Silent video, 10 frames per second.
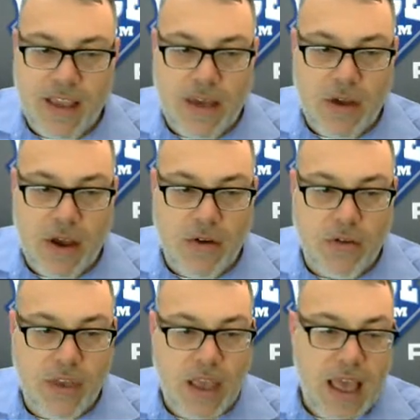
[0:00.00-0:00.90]
Let's see how
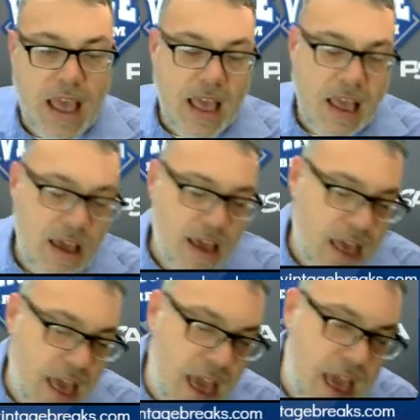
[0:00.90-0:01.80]
it goes.
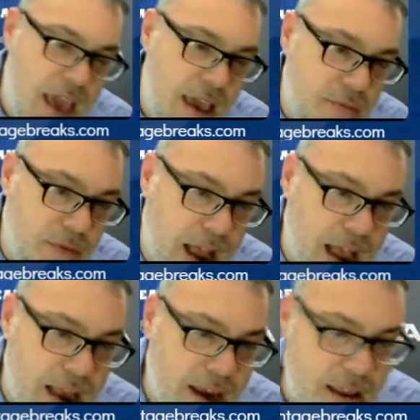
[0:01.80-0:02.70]

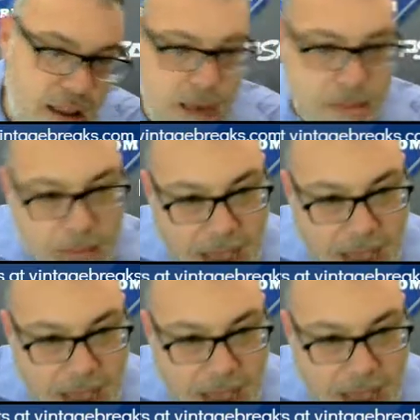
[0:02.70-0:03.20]
Hey, Ron,